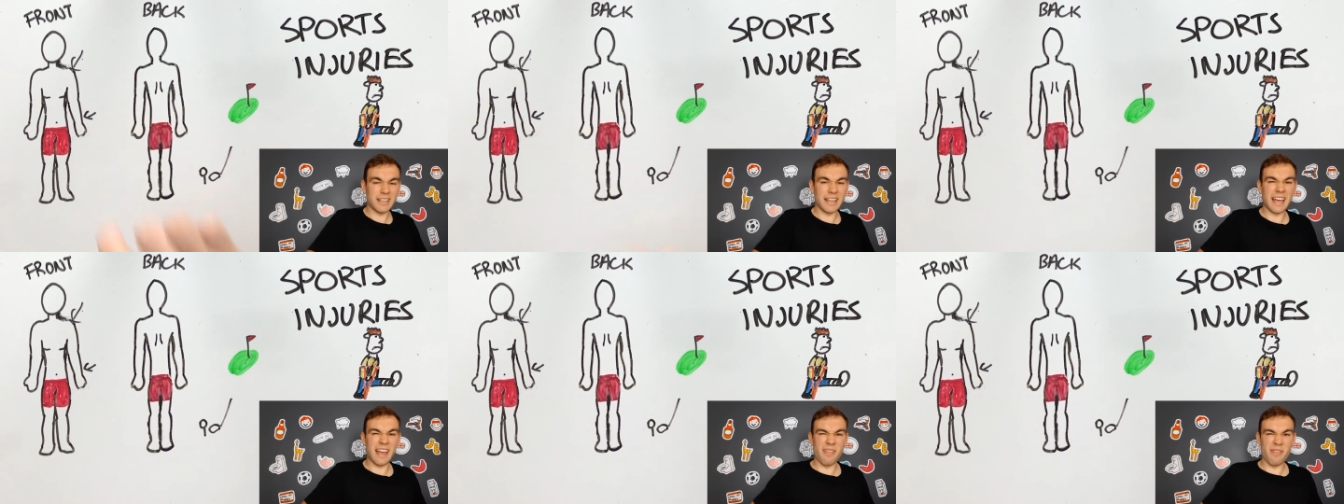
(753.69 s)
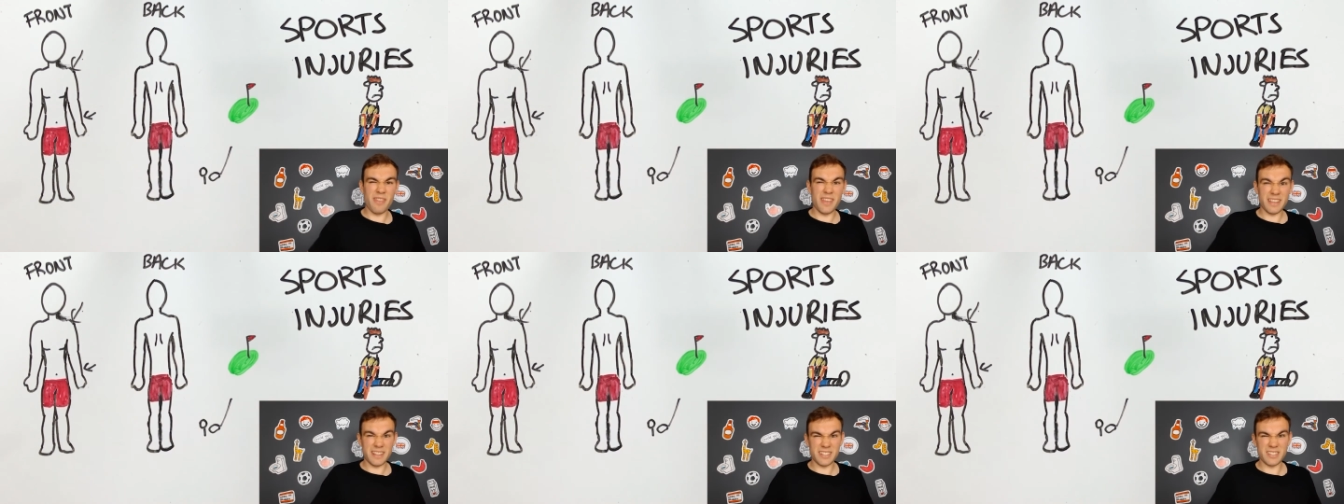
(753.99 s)
And
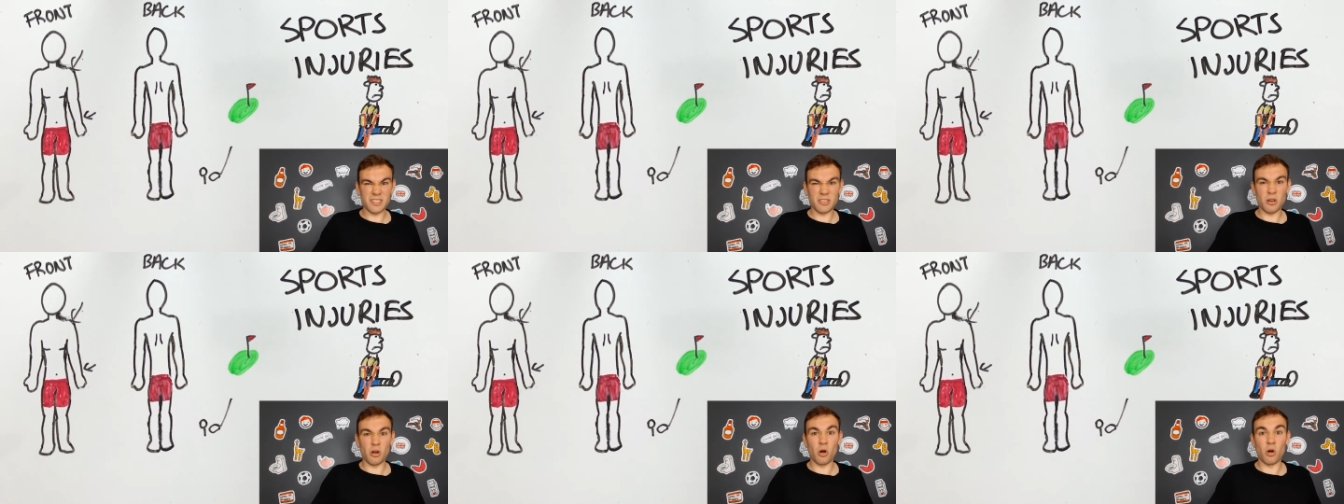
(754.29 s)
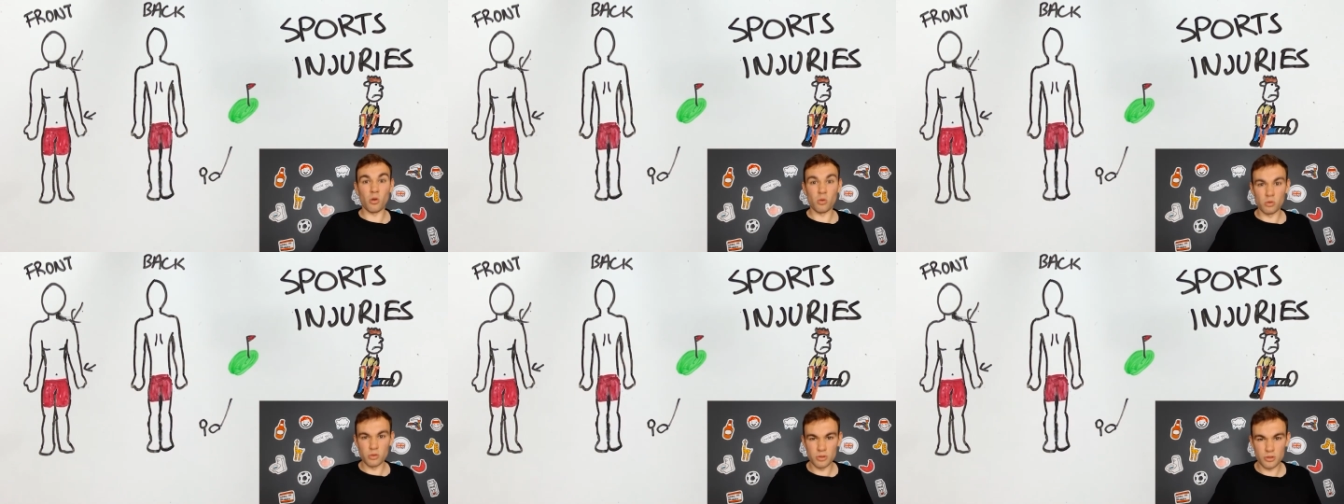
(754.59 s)
this
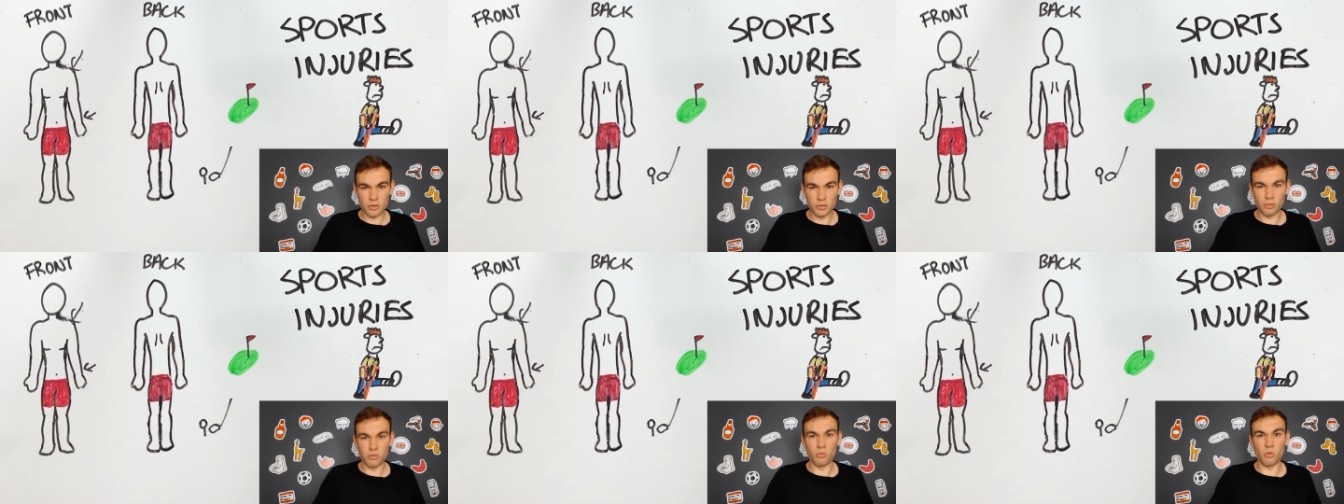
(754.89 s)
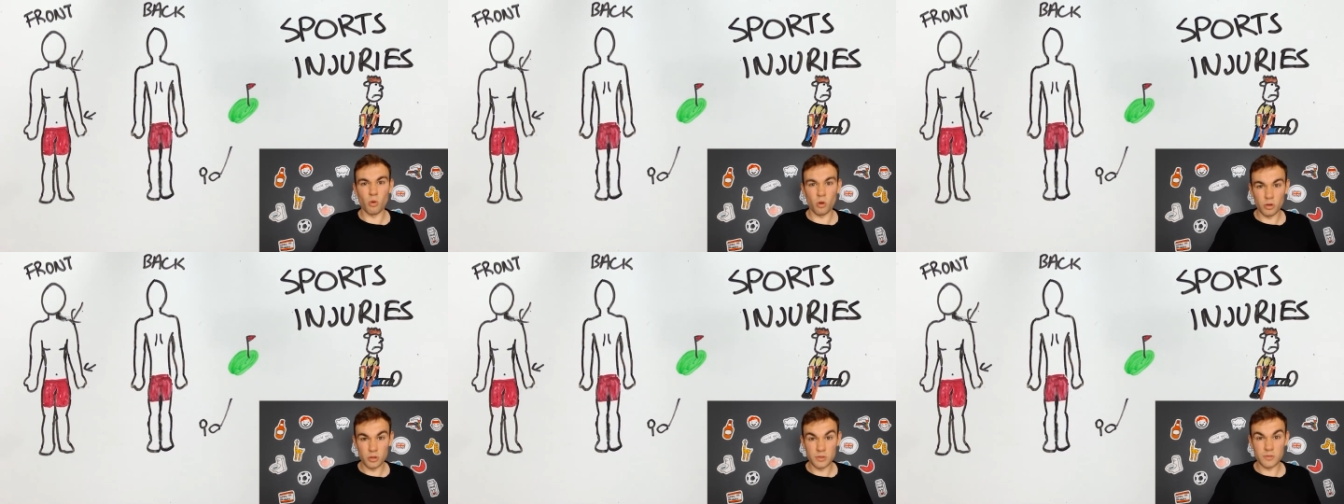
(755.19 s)
also
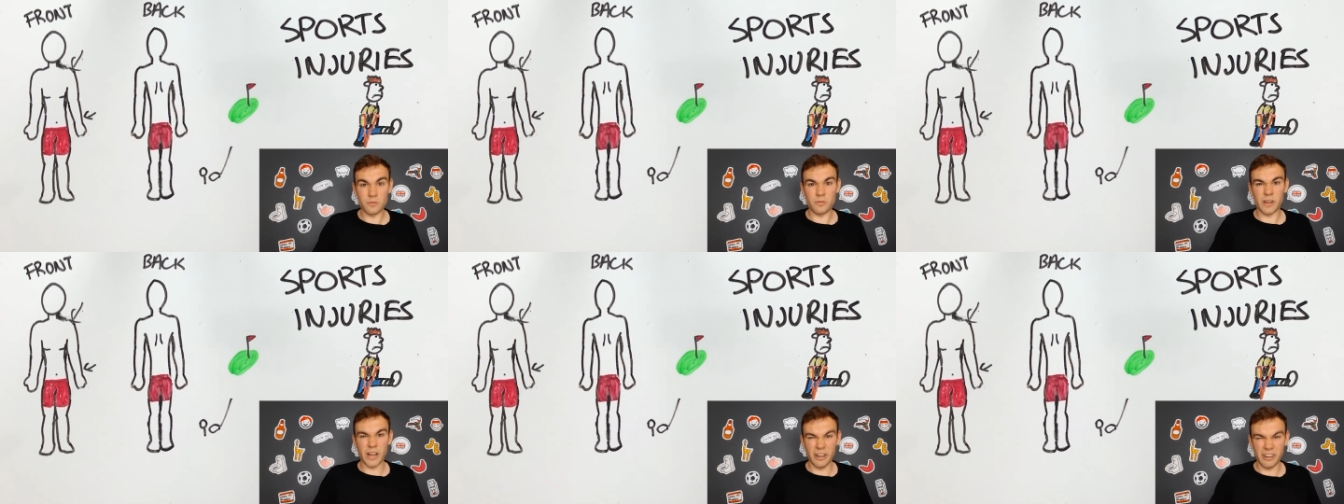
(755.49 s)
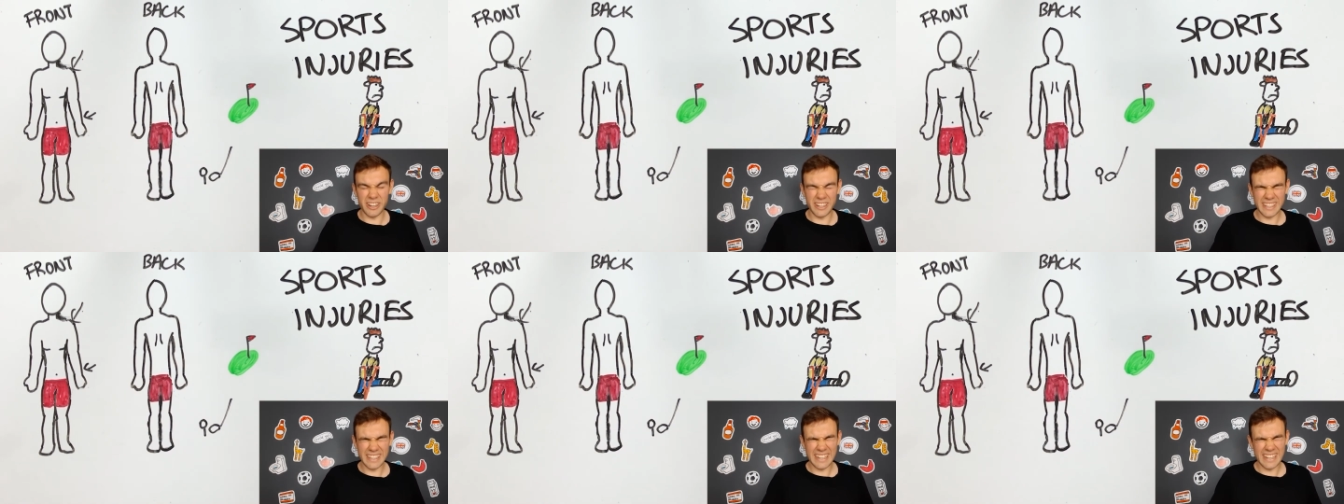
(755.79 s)
was
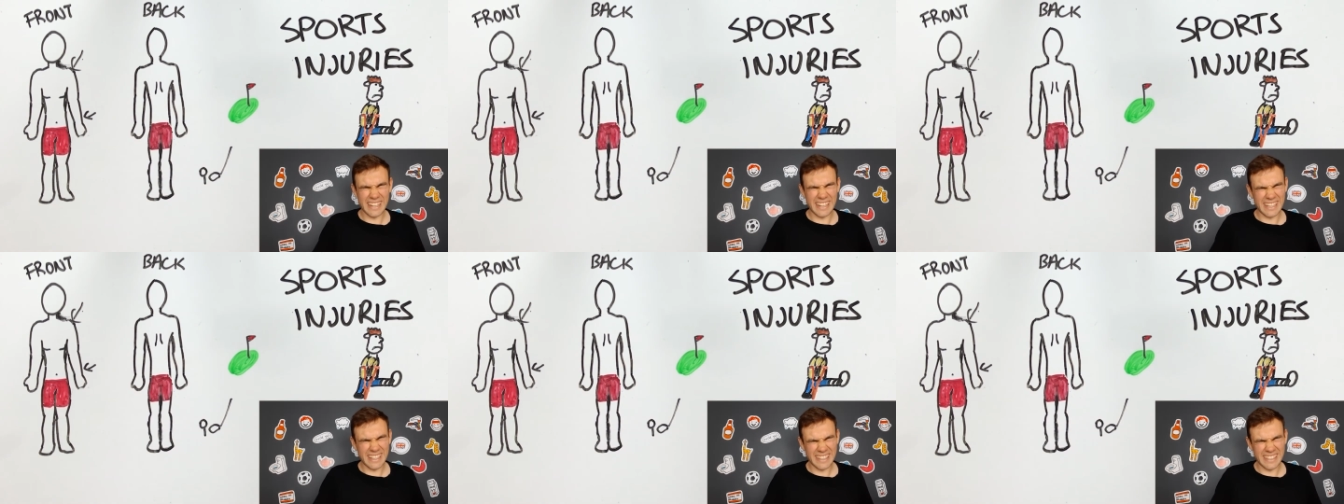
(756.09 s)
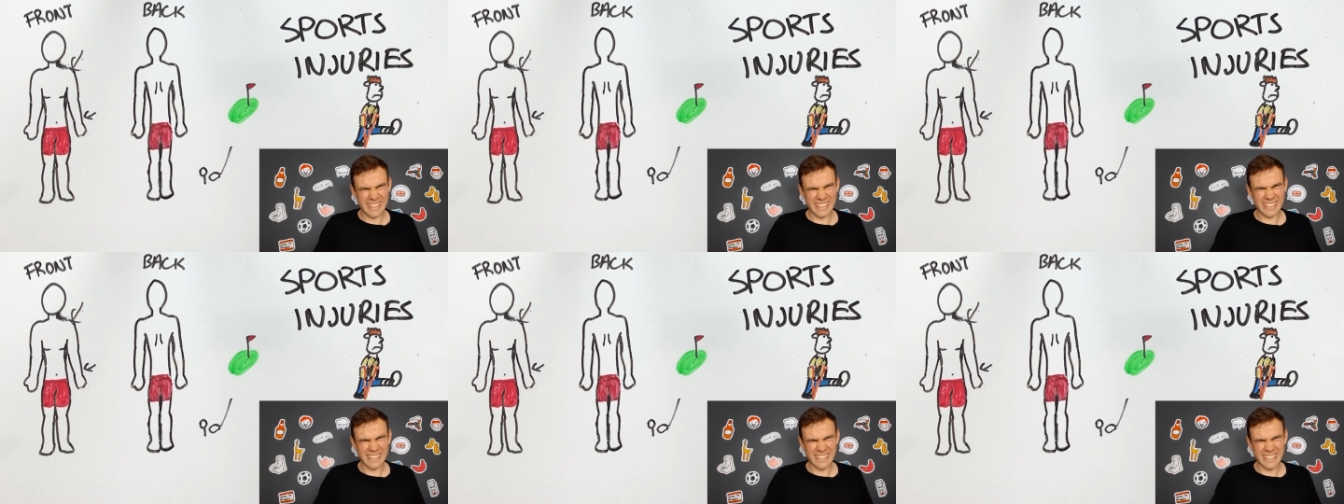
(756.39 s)
very
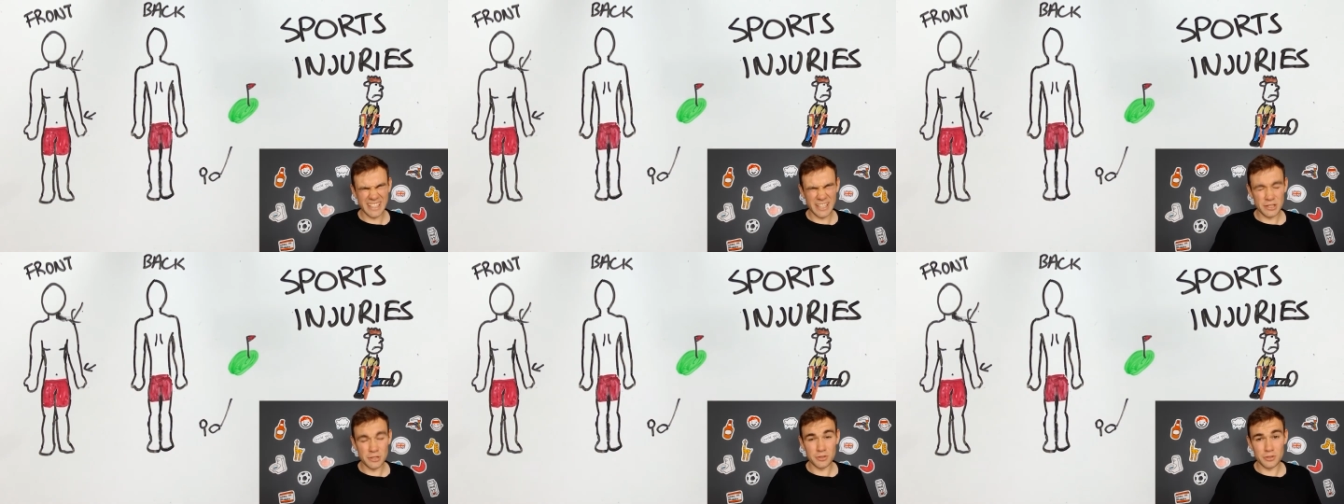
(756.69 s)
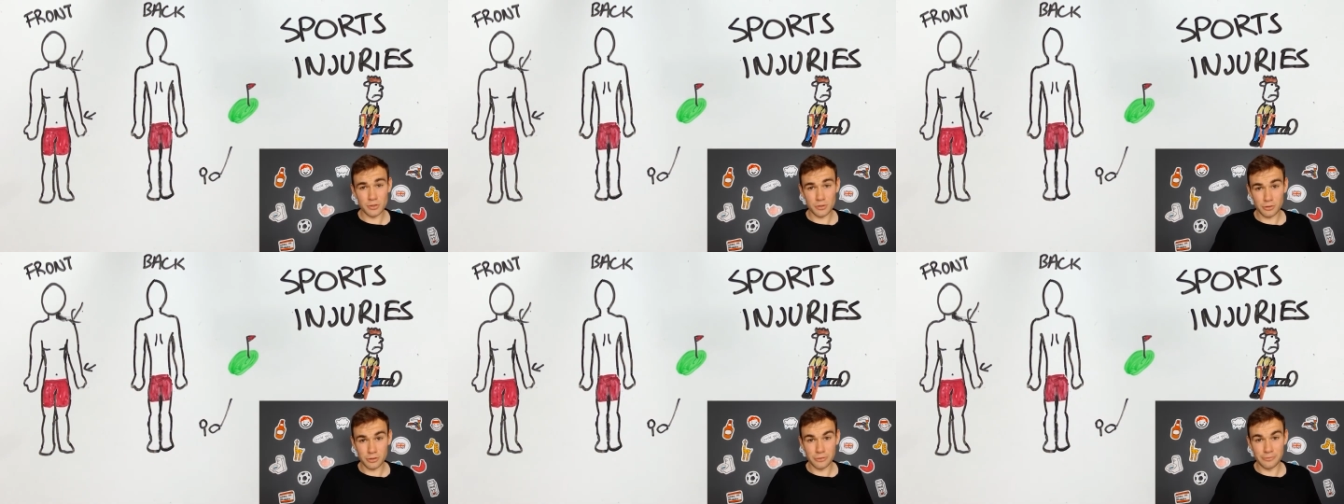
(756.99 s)
ah,
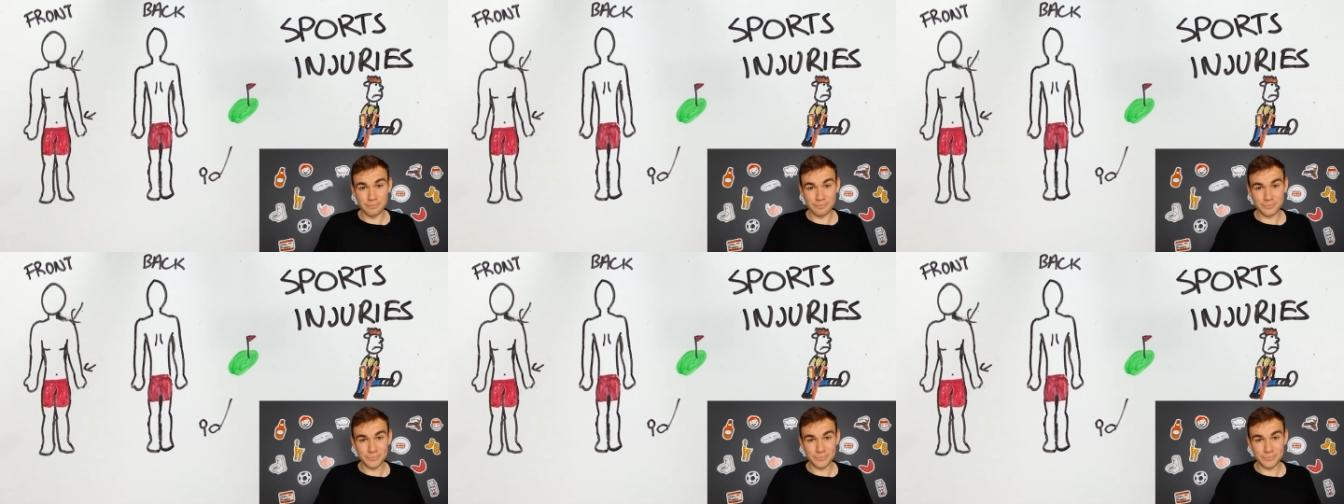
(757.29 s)
sore.